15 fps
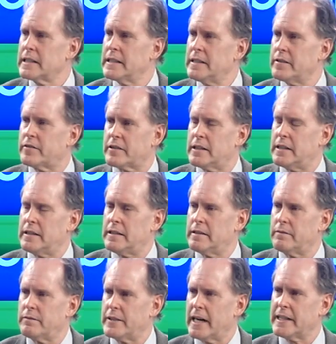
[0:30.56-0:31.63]
is a
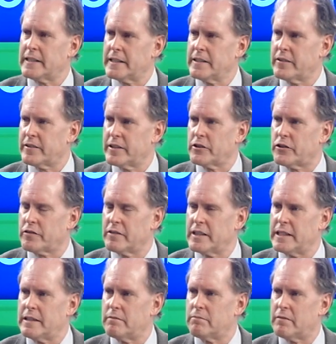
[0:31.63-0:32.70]
19th
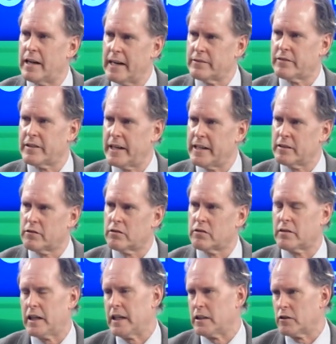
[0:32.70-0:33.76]
century essayist
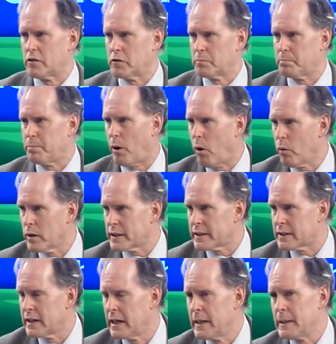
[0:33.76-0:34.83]
and poet.
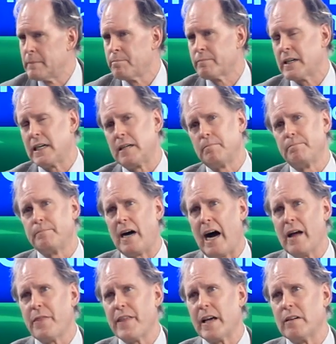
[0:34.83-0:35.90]

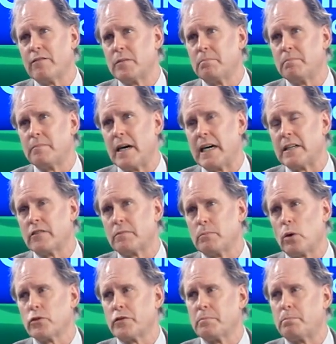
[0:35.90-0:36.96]
I think of him as
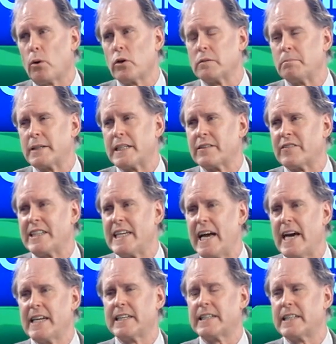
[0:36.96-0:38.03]
most important because he
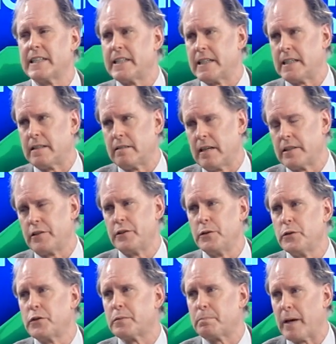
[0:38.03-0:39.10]
edited a
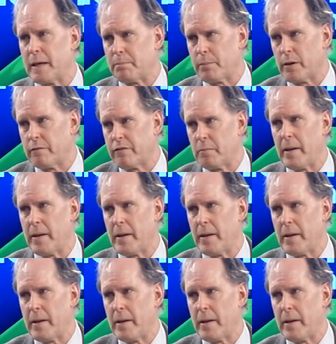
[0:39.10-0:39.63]
newspaper from